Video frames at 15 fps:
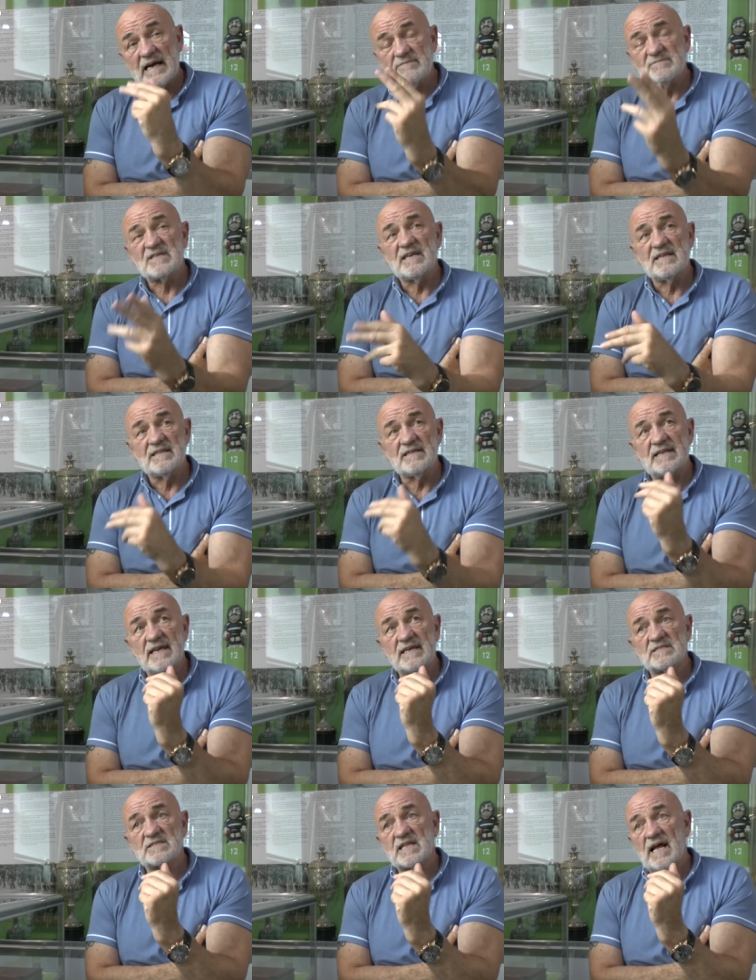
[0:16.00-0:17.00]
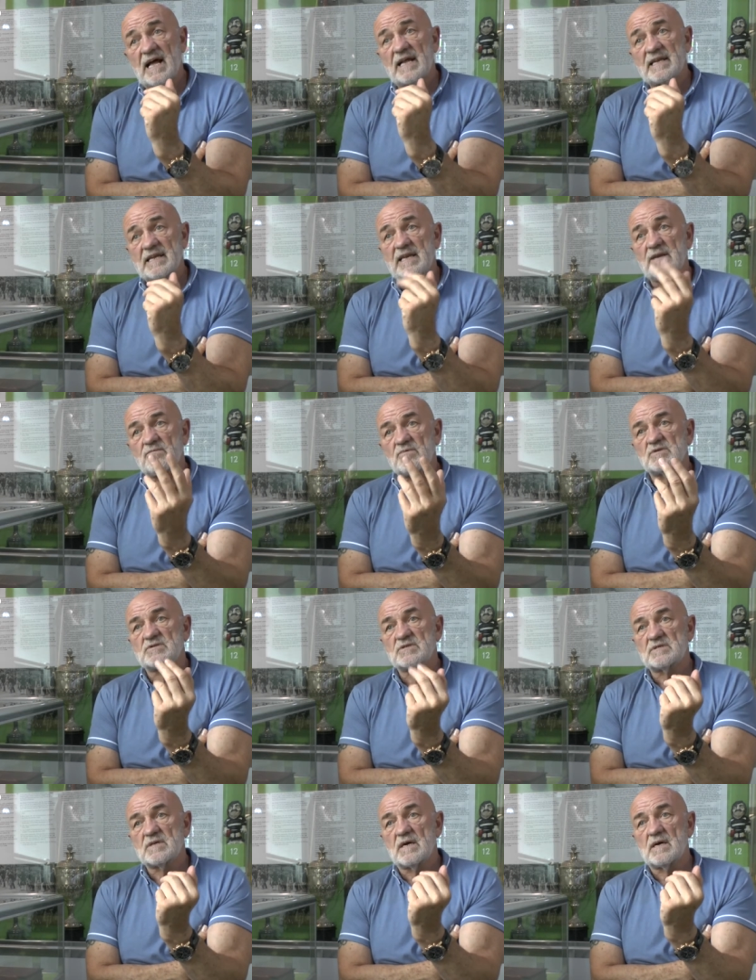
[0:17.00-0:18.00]
I'm saying the day started, it
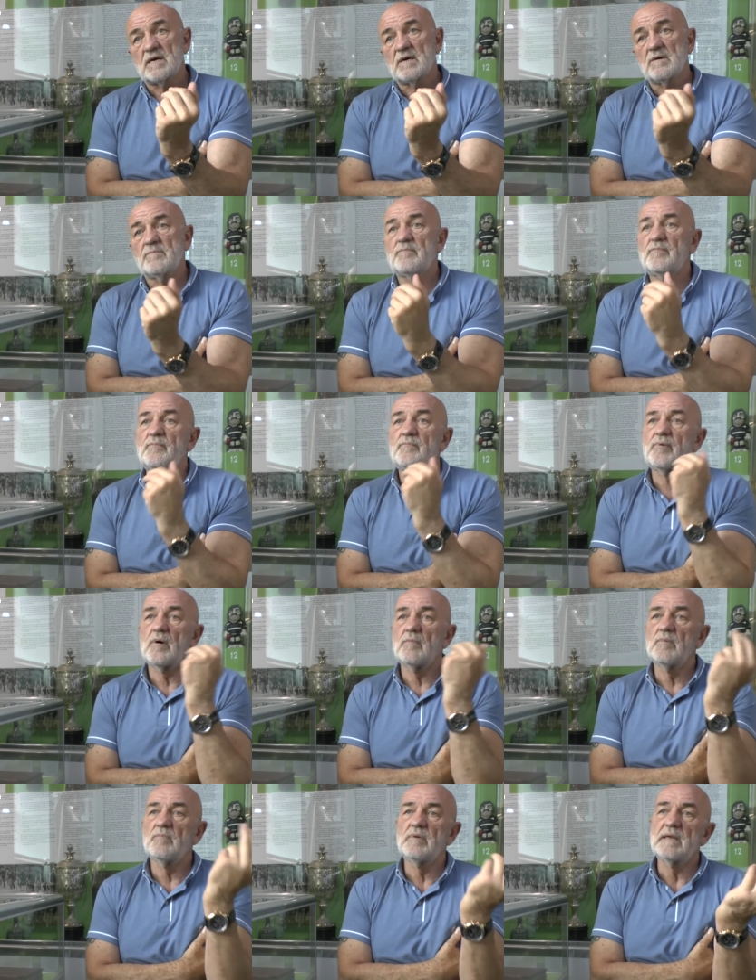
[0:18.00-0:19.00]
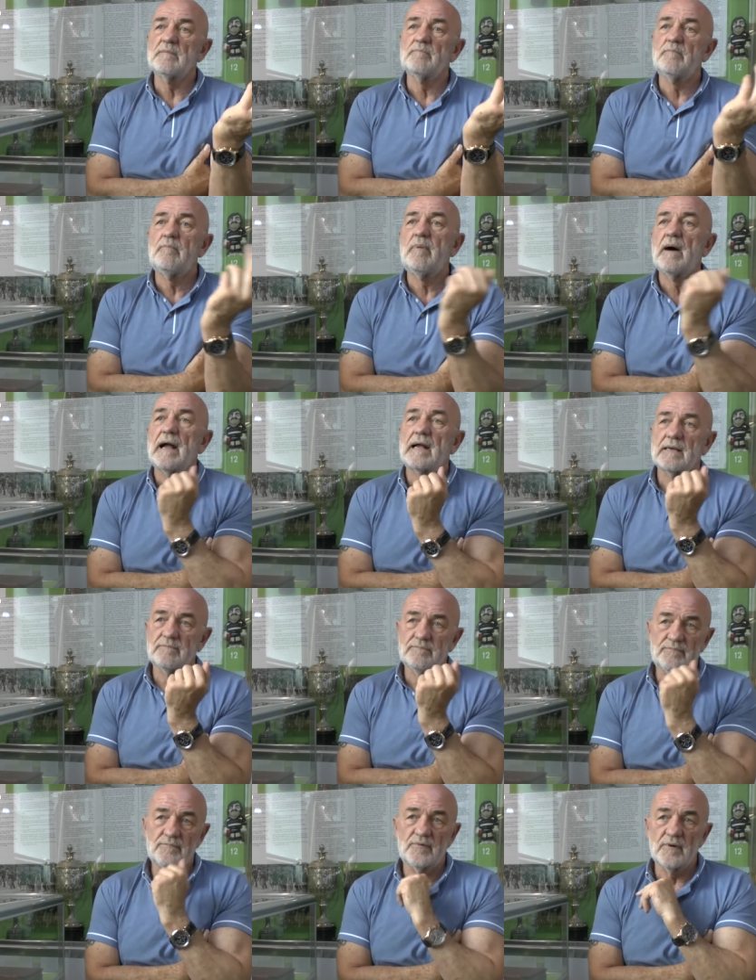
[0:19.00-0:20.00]
was uh, probably back
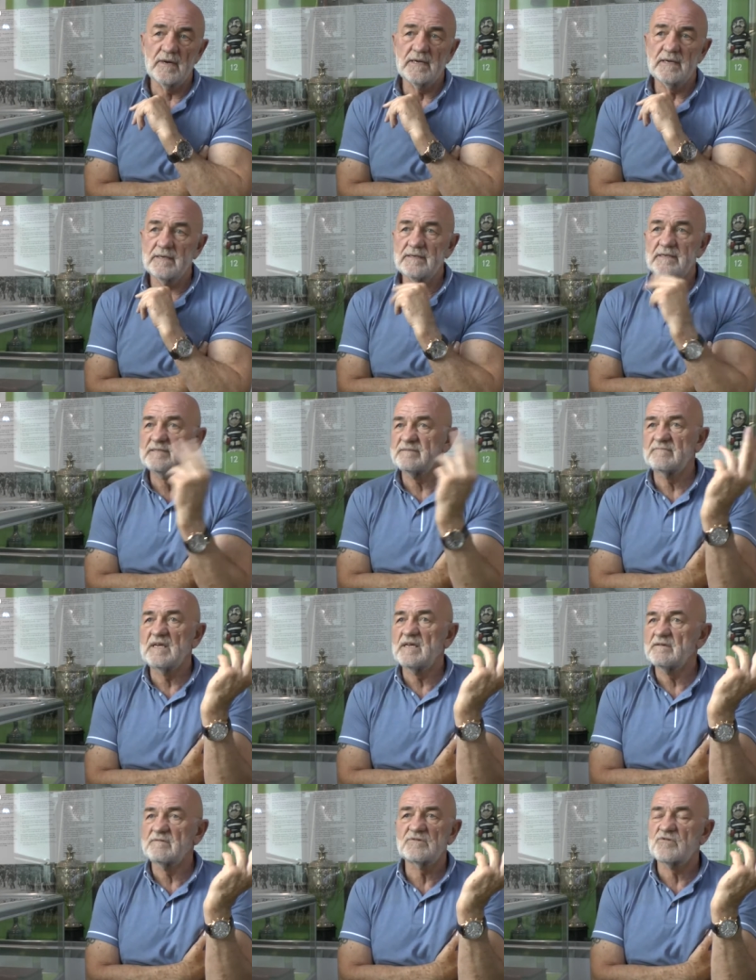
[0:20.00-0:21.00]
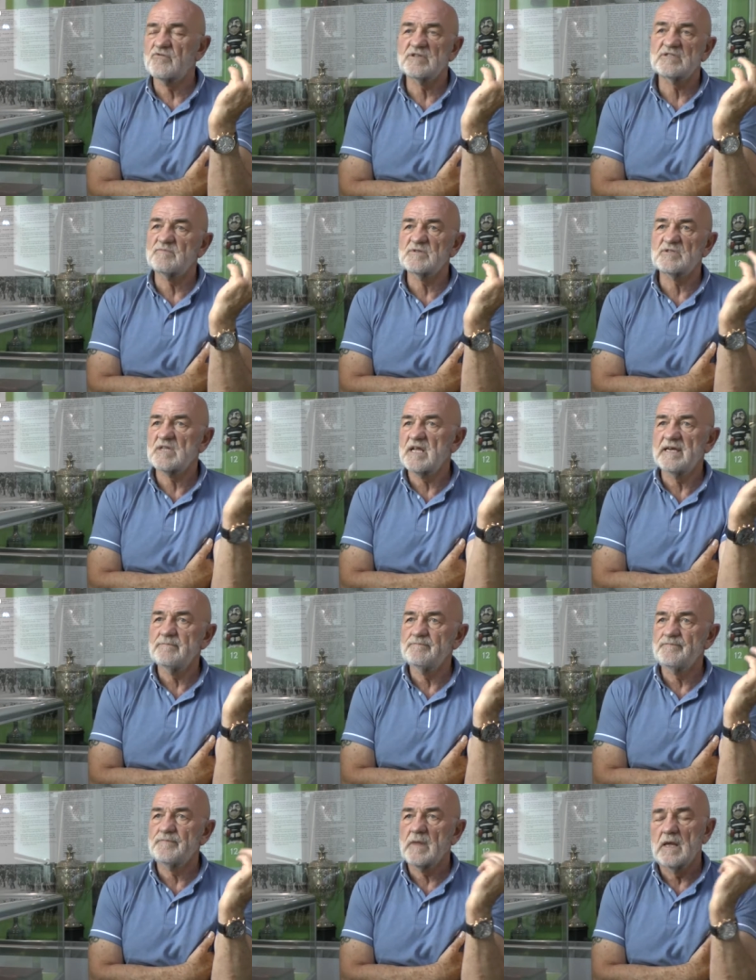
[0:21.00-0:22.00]
prior in, in Christmas
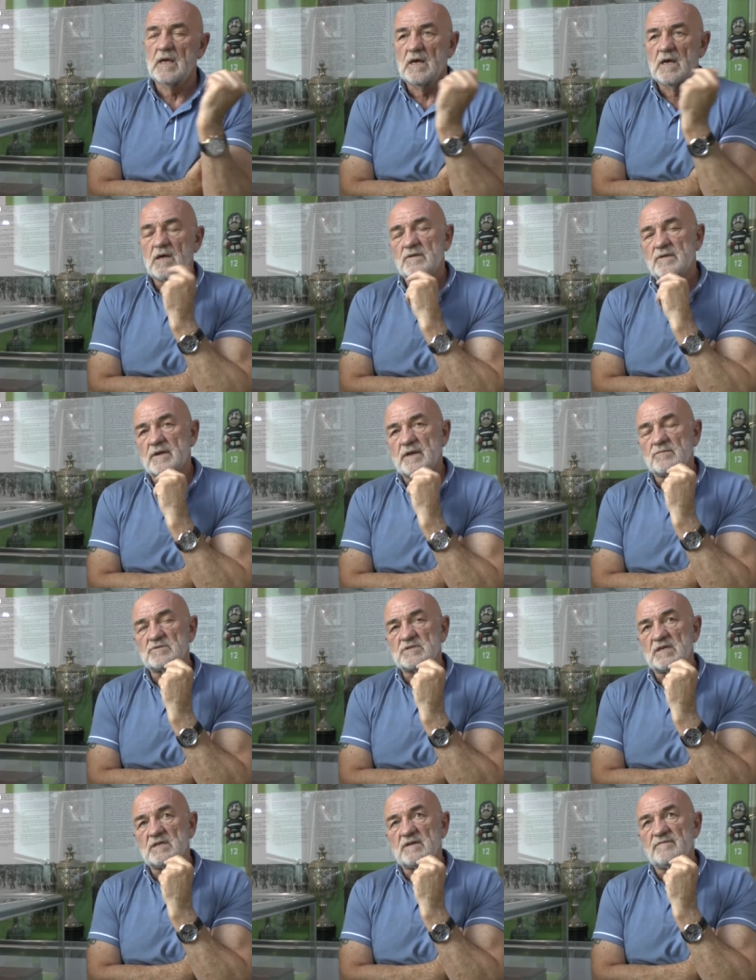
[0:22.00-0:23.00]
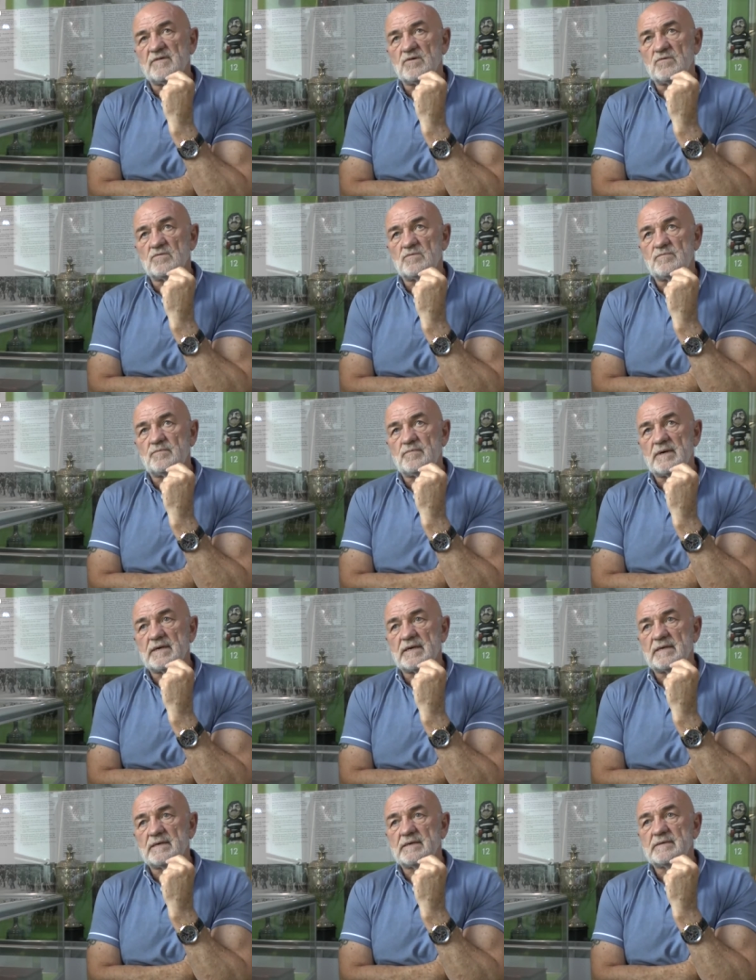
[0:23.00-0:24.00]
time that I was interviewed by
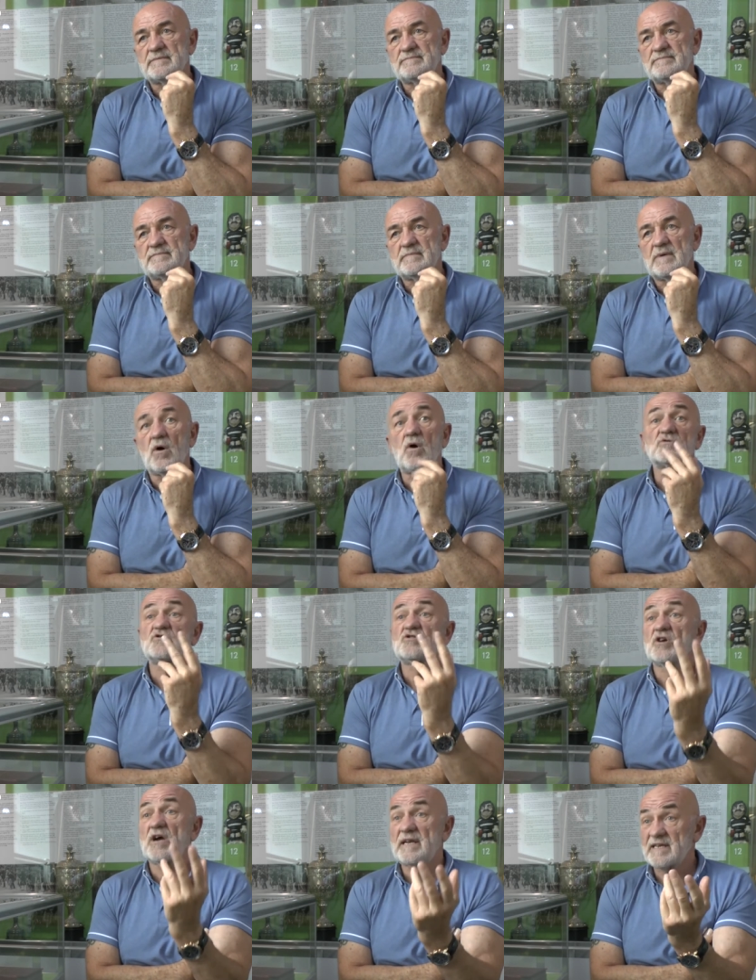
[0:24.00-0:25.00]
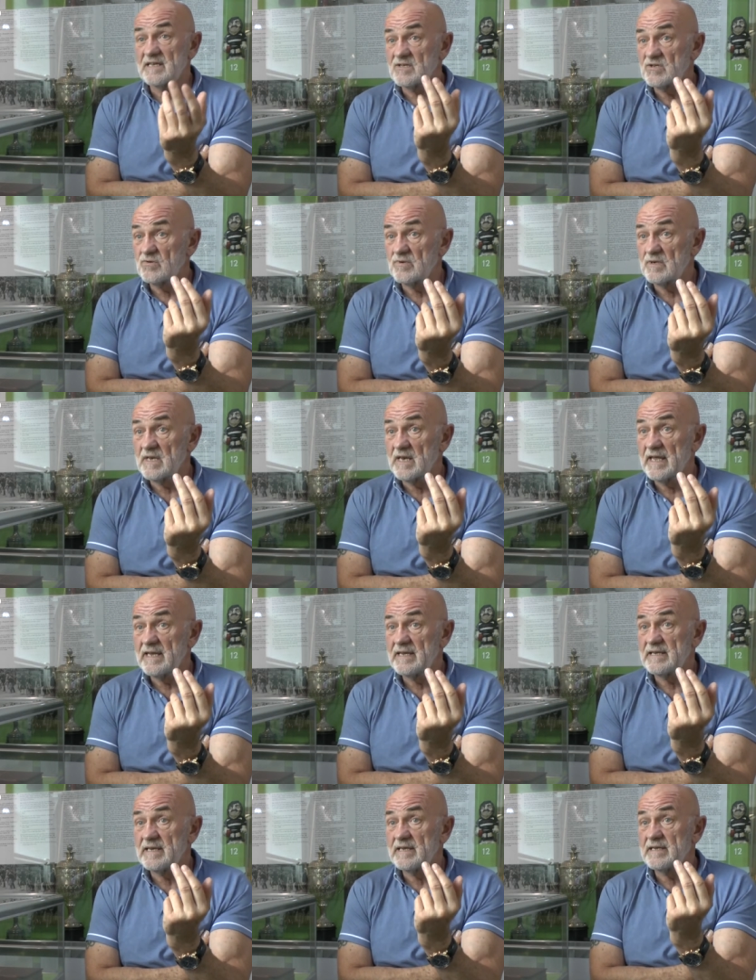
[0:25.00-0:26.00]
a, uh, or chatting to a
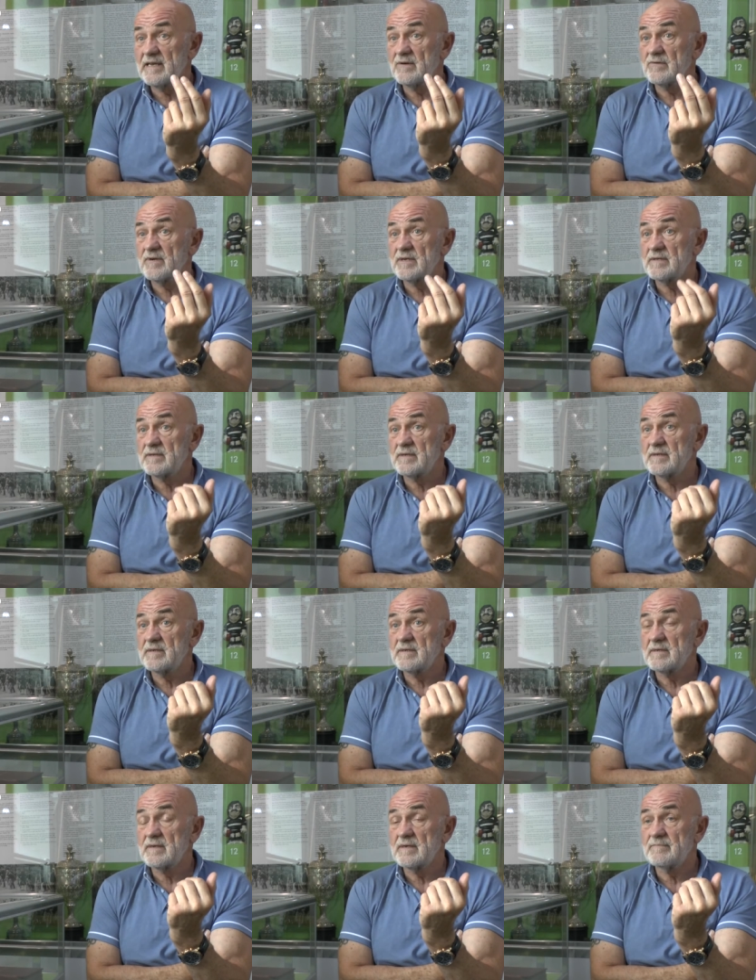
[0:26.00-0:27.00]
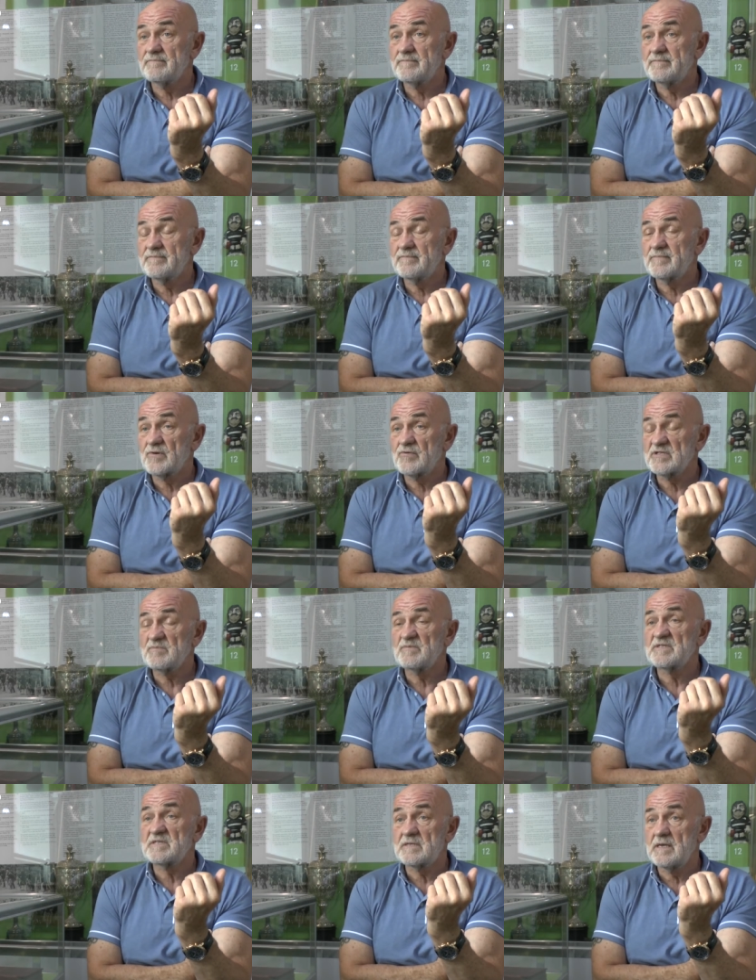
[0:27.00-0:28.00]
lady down at the
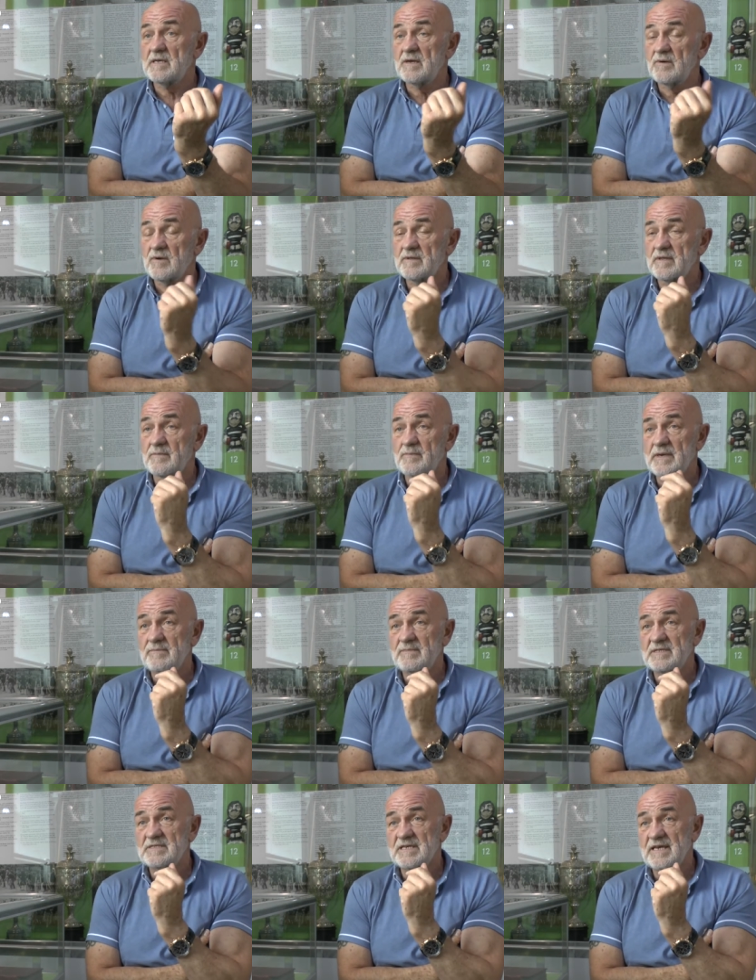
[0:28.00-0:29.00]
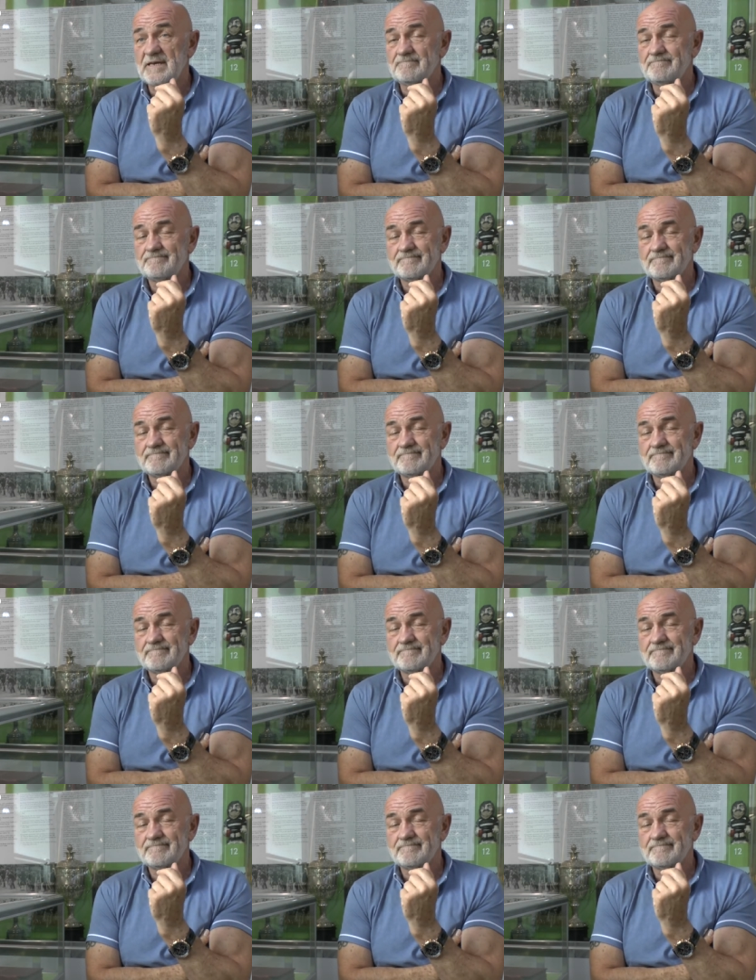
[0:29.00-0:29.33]
Christmas dinner at the BBC.